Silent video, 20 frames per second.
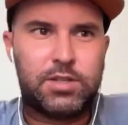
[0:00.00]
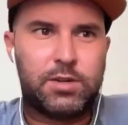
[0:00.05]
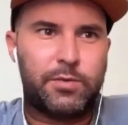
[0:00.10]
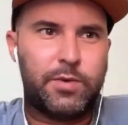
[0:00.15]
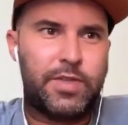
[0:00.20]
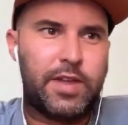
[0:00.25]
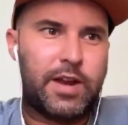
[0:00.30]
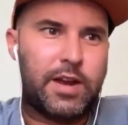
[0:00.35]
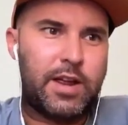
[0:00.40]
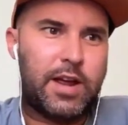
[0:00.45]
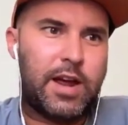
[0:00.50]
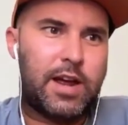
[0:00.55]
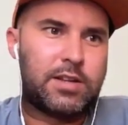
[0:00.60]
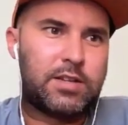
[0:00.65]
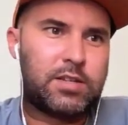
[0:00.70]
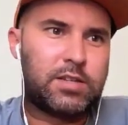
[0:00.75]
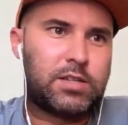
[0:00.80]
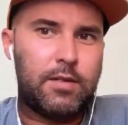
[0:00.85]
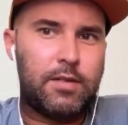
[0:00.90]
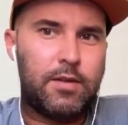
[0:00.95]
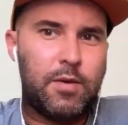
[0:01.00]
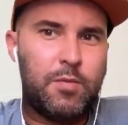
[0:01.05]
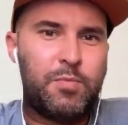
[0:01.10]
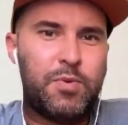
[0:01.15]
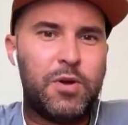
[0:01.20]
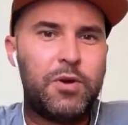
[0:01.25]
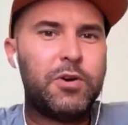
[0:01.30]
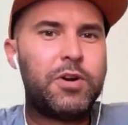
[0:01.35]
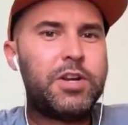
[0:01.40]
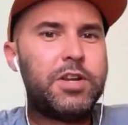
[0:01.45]
Someone that has the
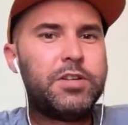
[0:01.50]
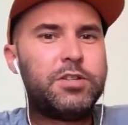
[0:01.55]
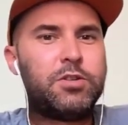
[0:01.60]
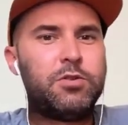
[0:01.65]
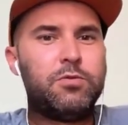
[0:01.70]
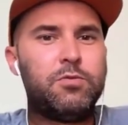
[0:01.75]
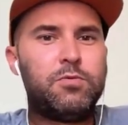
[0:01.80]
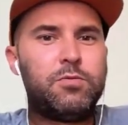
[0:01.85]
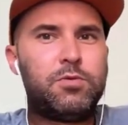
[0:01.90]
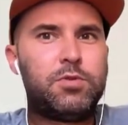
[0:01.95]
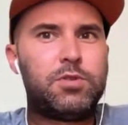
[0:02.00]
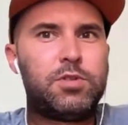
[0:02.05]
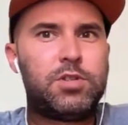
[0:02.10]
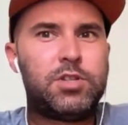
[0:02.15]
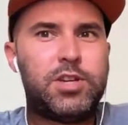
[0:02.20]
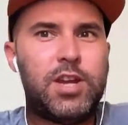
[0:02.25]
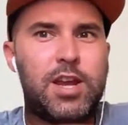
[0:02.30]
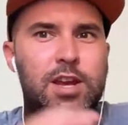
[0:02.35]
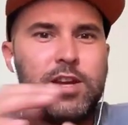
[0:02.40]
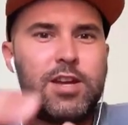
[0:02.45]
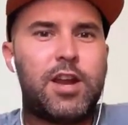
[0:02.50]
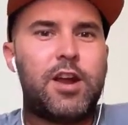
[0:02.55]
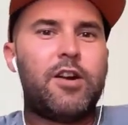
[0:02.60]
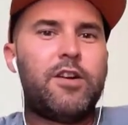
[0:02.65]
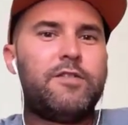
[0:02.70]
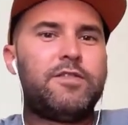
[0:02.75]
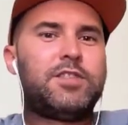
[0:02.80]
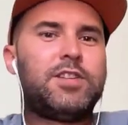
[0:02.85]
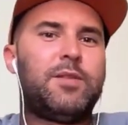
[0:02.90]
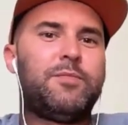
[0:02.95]
ability to take
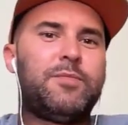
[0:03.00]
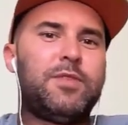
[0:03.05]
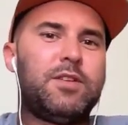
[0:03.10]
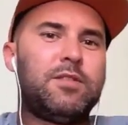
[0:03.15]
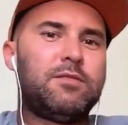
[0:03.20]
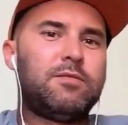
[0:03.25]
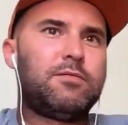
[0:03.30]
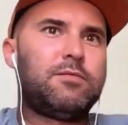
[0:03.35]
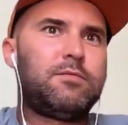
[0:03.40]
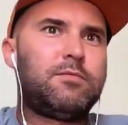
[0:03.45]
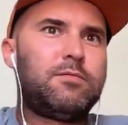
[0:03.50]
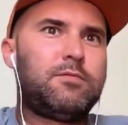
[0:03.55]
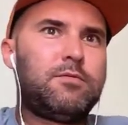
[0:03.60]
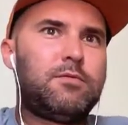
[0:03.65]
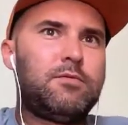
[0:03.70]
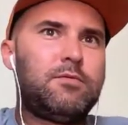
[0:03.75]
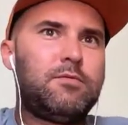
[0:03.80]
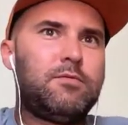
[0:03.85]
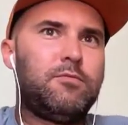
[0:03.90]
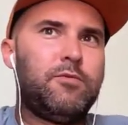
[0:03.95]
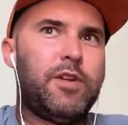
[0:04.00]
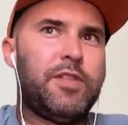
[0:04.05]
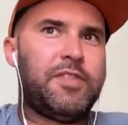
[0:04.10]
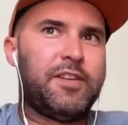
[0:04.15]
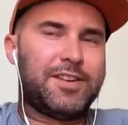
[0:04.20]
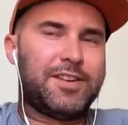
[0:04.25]
care of something with